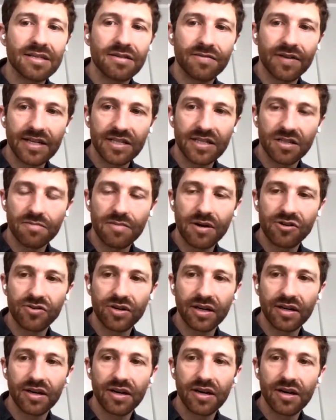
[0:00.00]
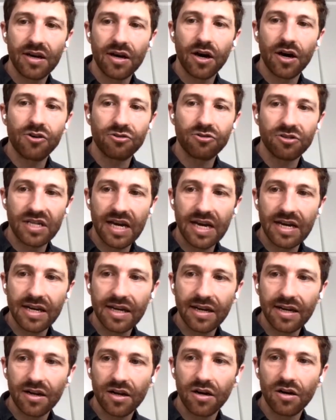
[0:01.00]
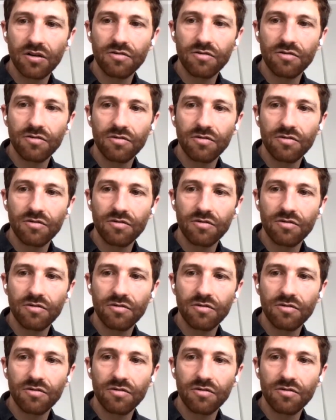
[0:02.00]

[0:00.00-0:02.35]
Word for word: asymmetric understanding of